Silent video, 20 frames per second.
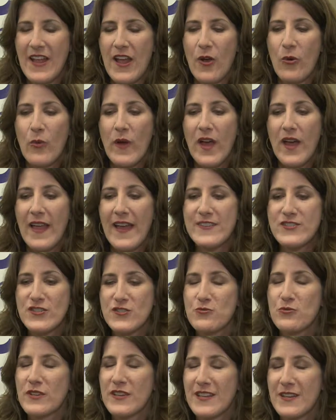Well, I
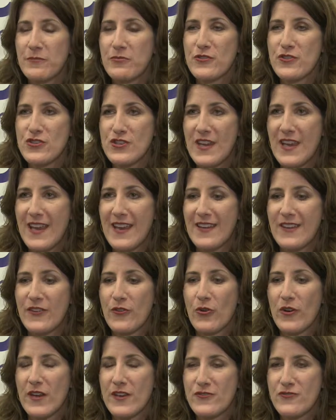just really appreciate
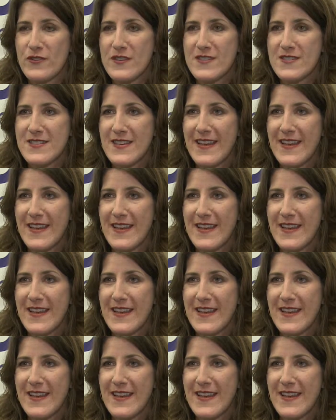your interest.